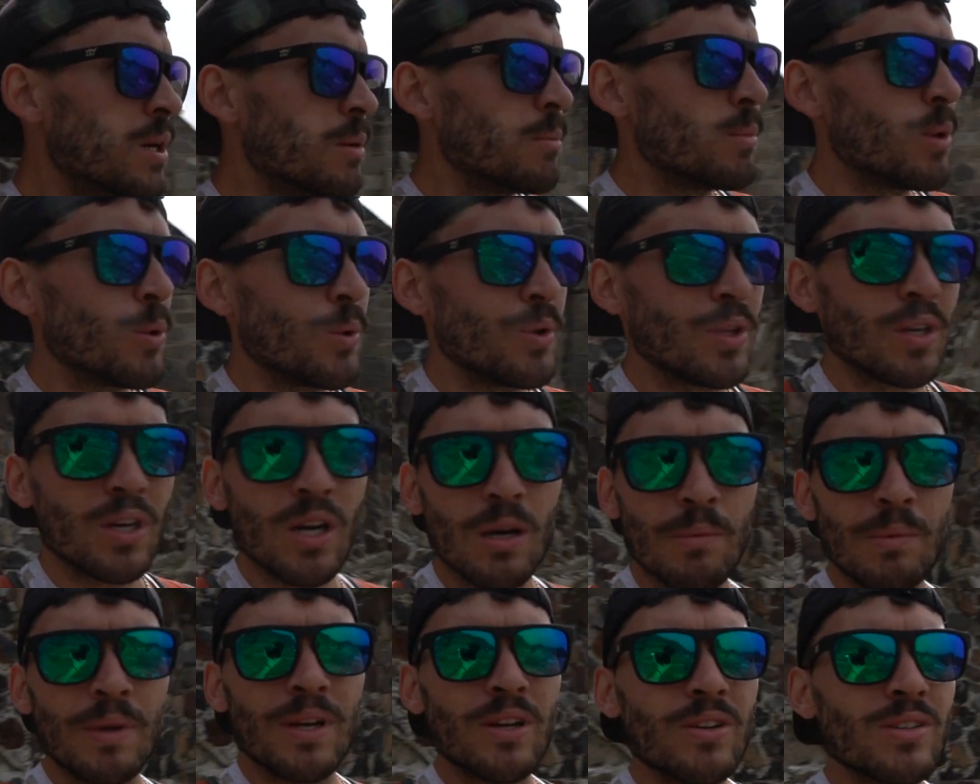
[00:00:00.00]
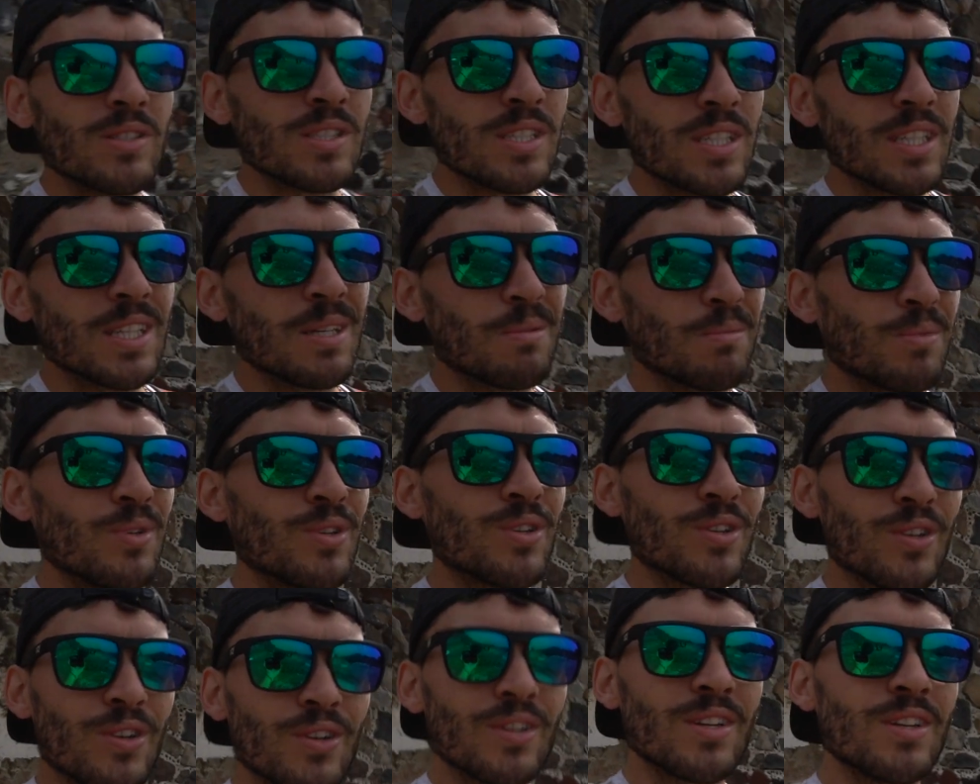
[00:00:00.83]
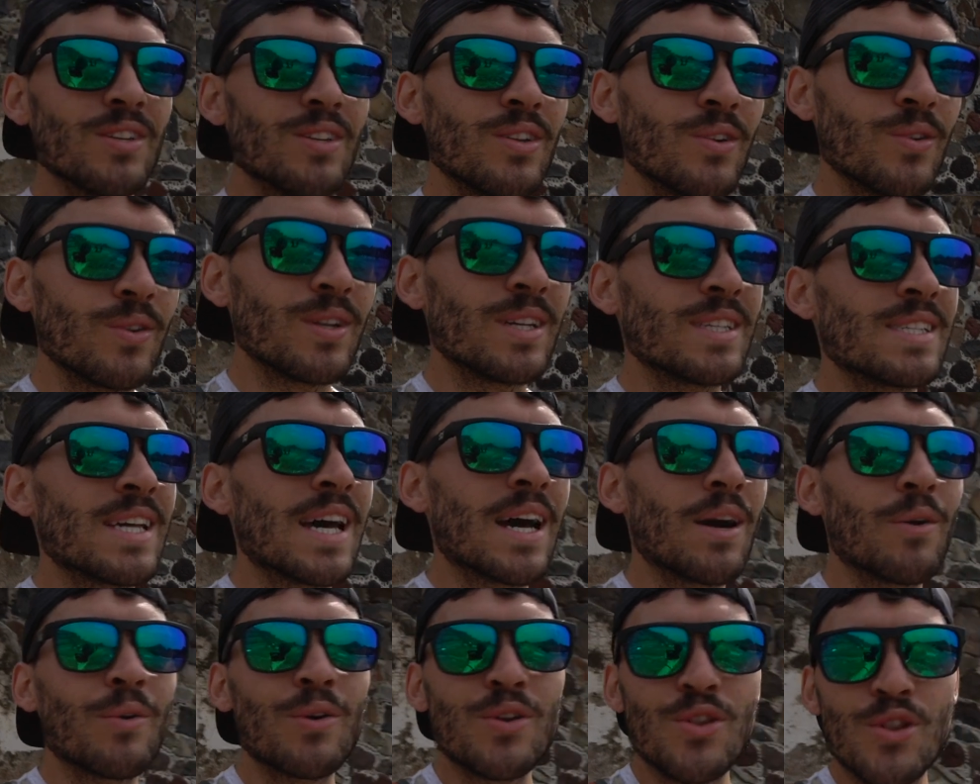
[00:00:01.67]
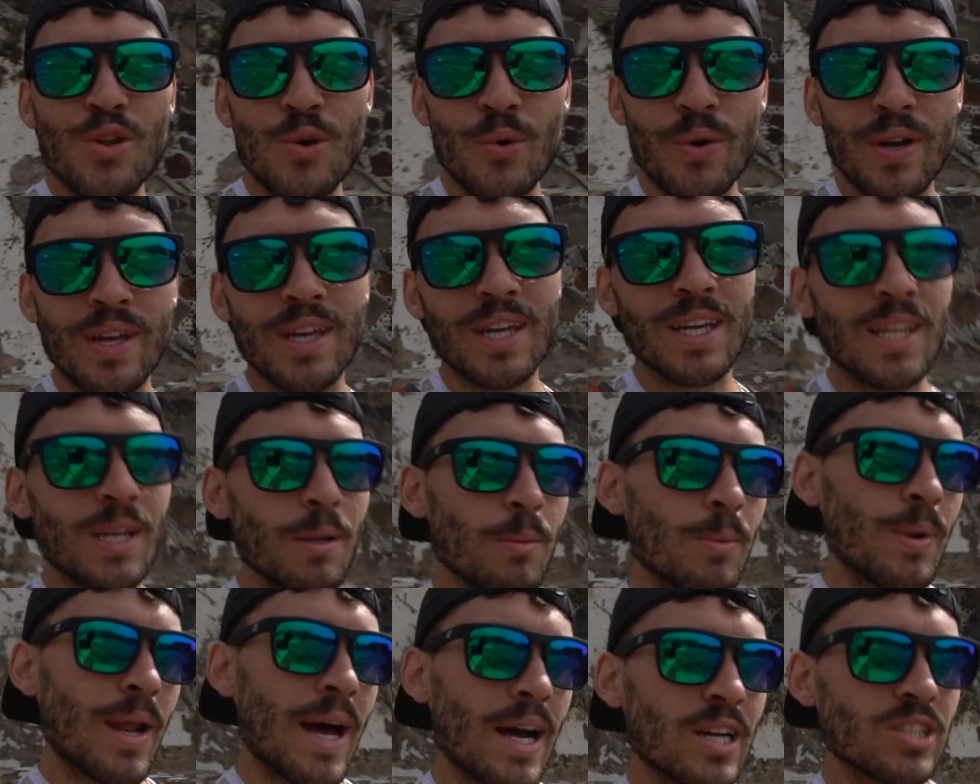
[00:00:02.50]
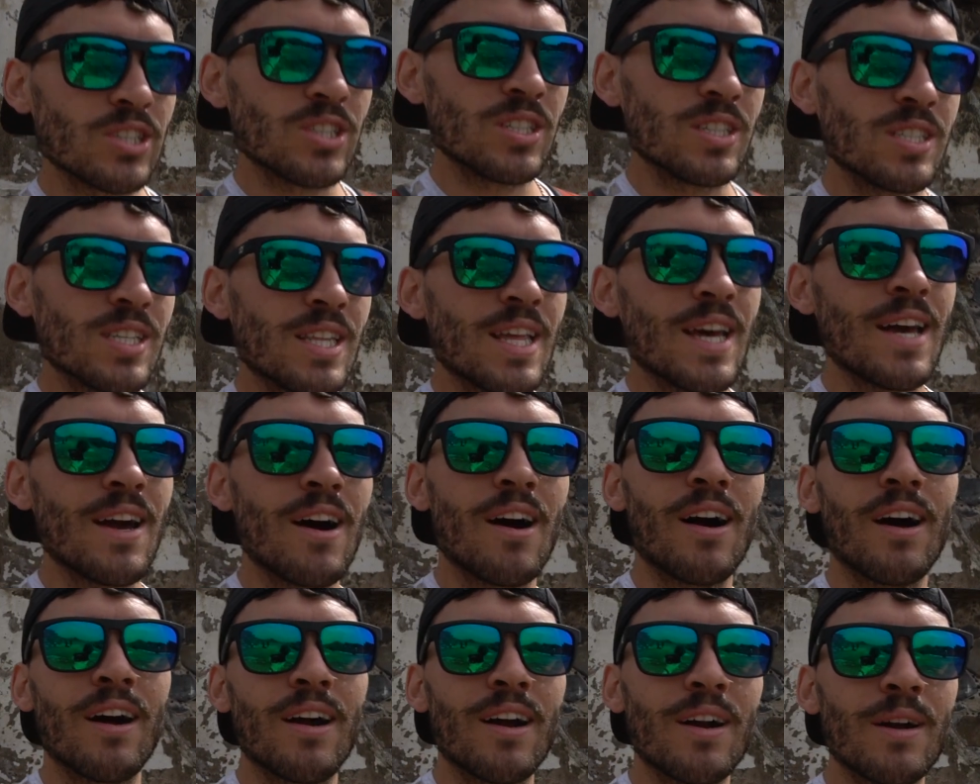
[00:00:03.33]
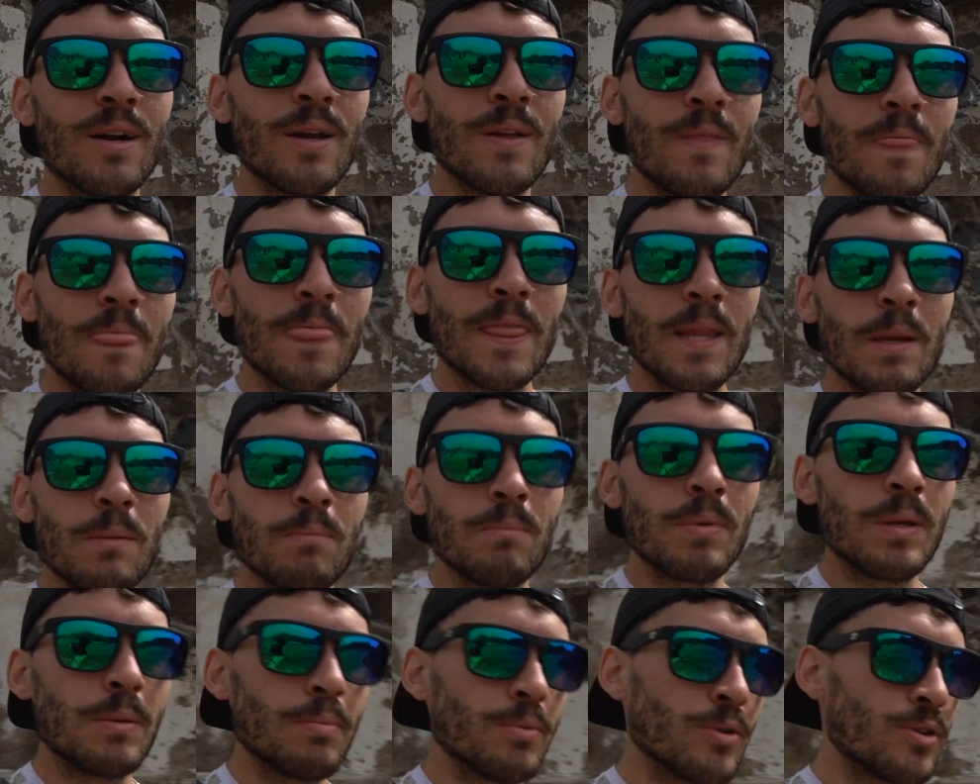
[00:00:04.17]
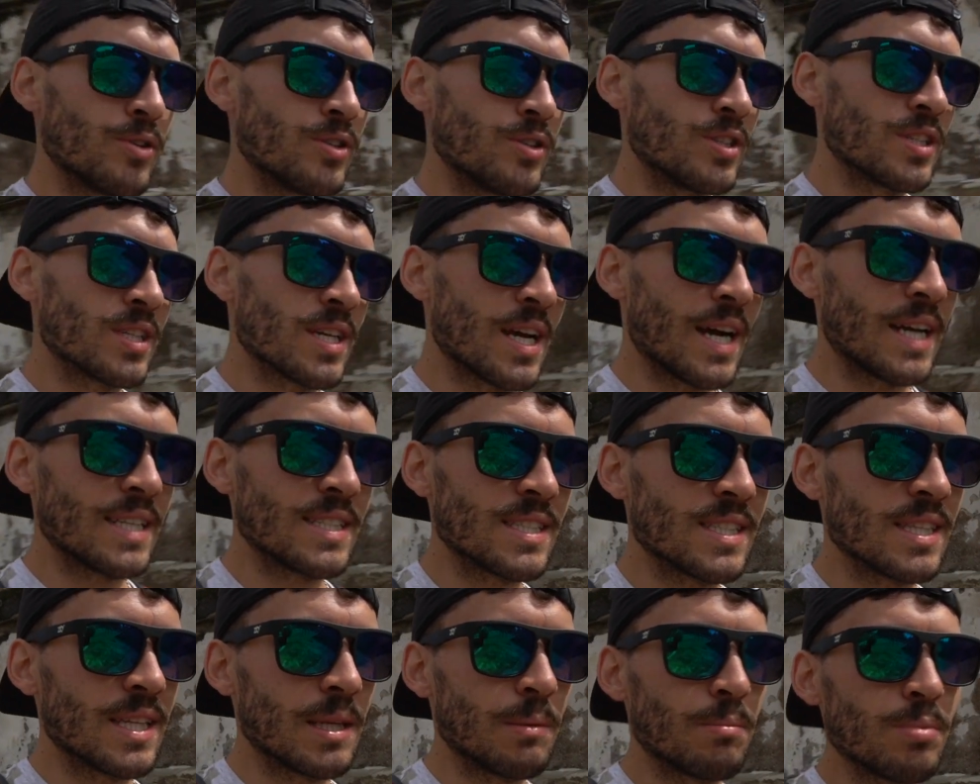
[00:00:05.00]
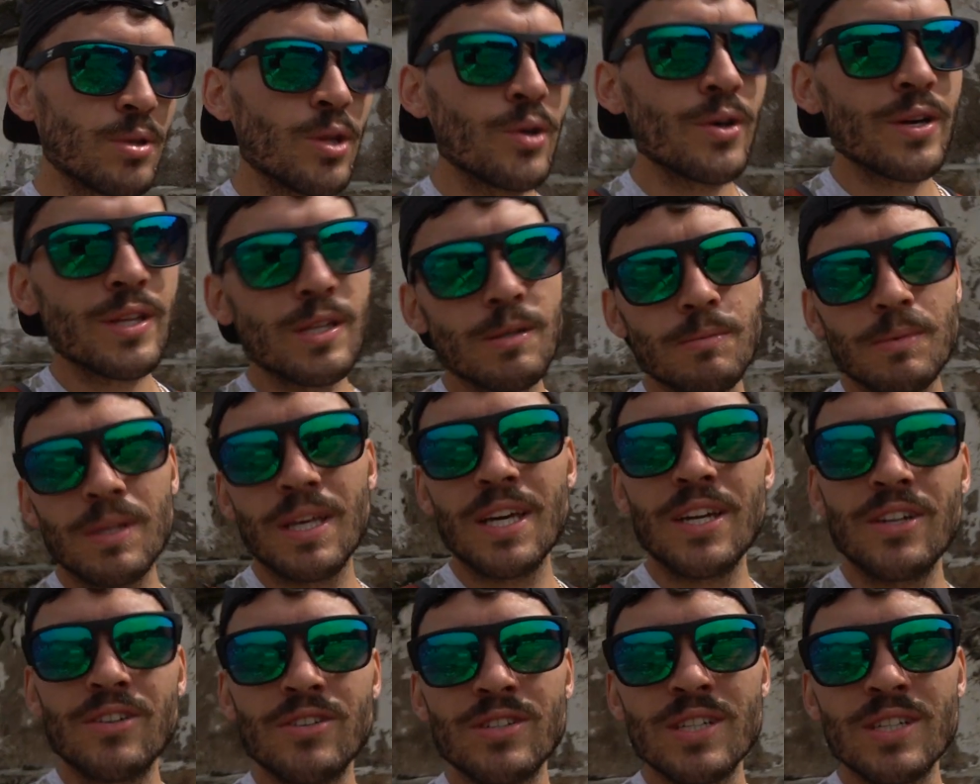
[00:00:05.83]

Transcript: But when you come here and see them, you're going to notice how annoying and obnoxious they are. People are just constantly blowing them to get your